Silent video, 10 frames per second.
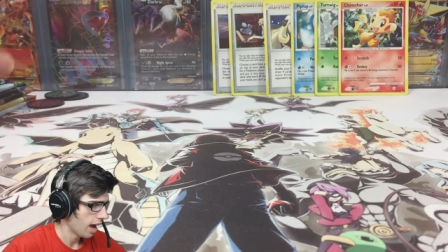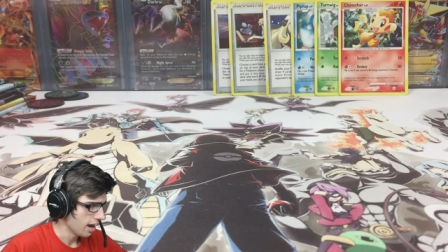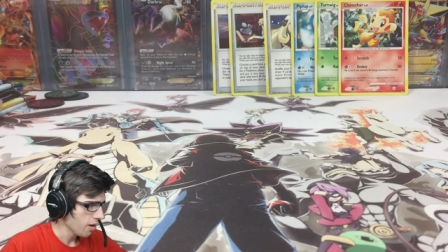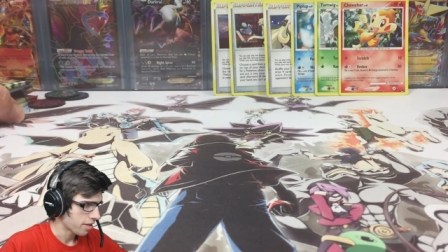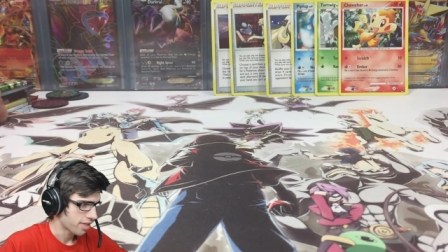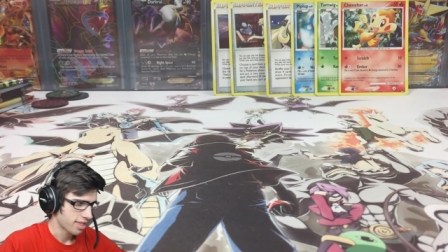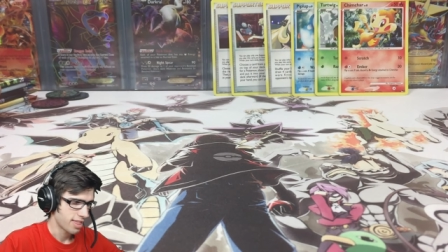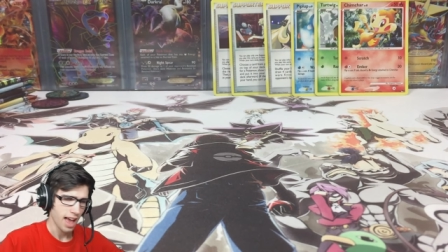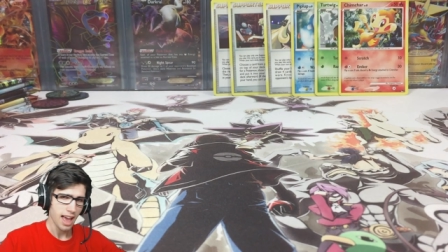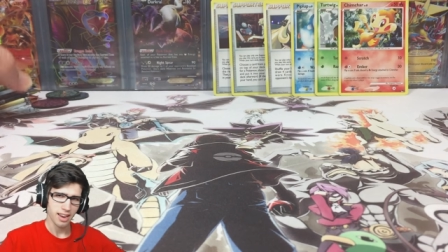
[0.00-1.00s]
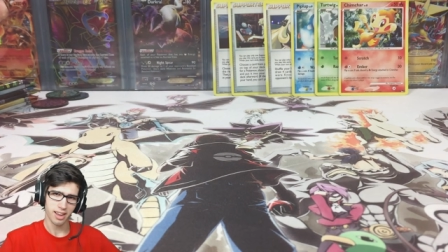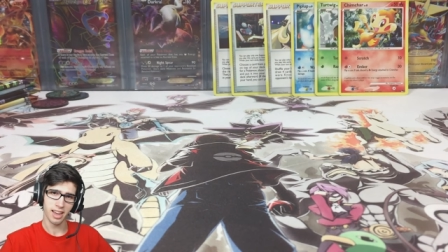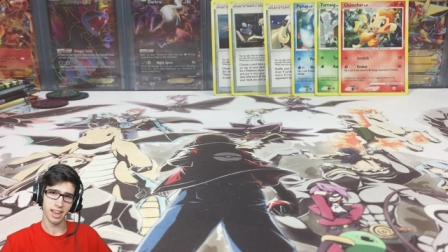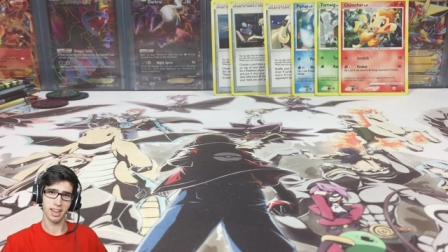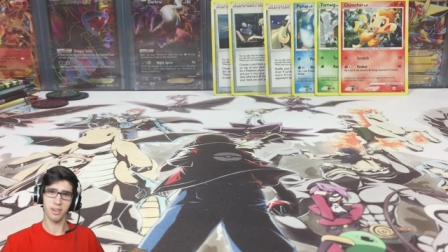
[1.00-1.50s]
And yeah, with that
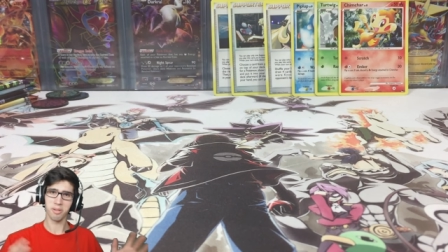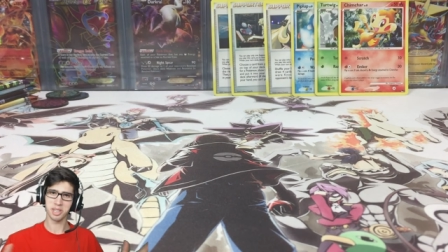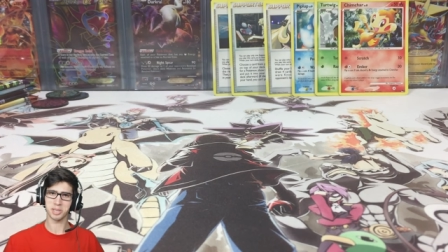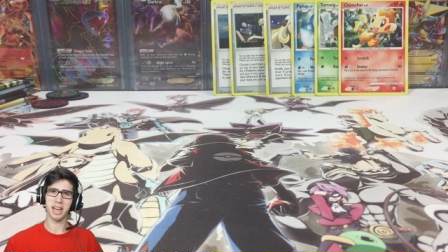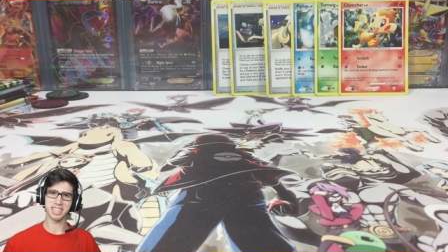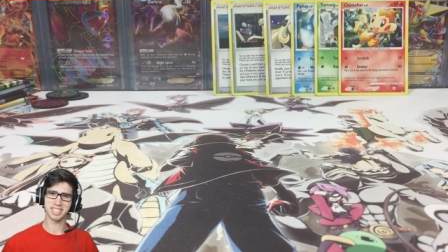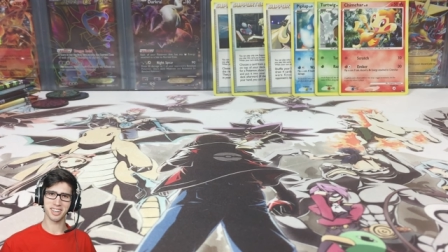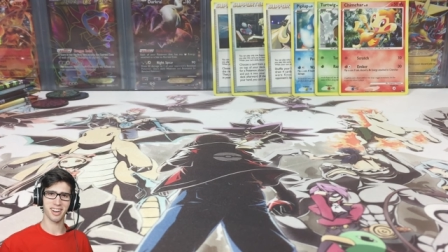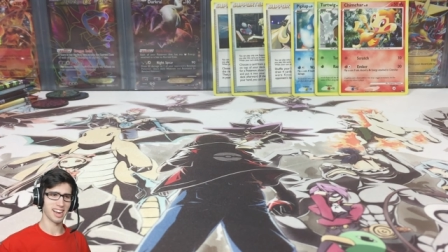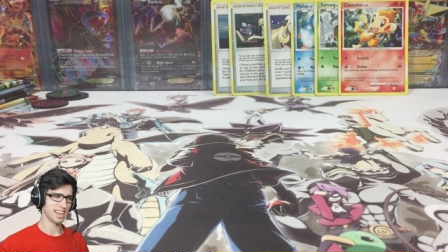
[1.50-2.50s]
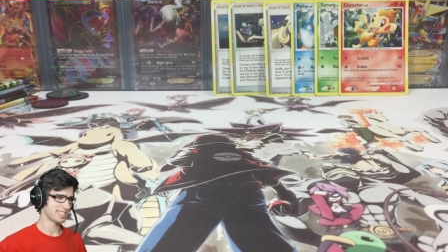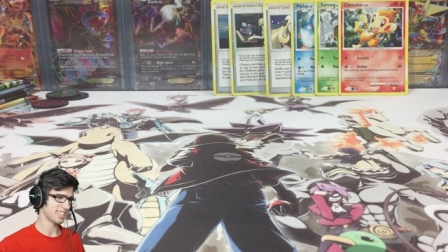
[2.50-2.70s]
all displayed to you guys,